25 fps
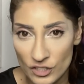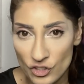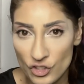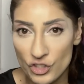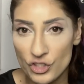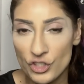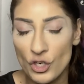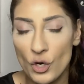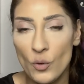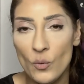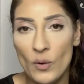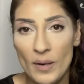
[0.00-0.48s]

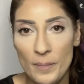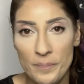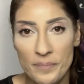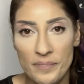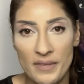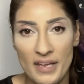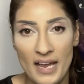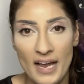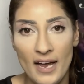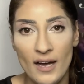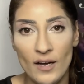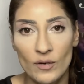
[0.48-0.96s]
show up
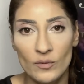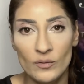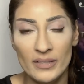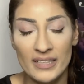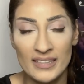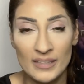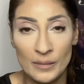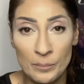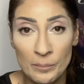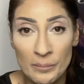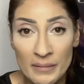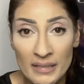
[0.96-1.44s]
now in
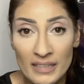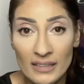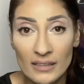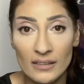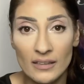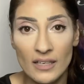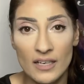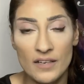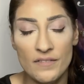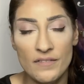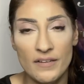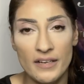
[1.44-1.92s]
the middle
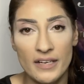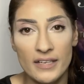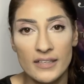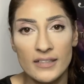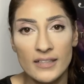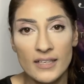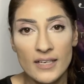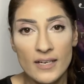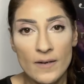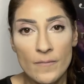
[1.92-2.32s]
of it.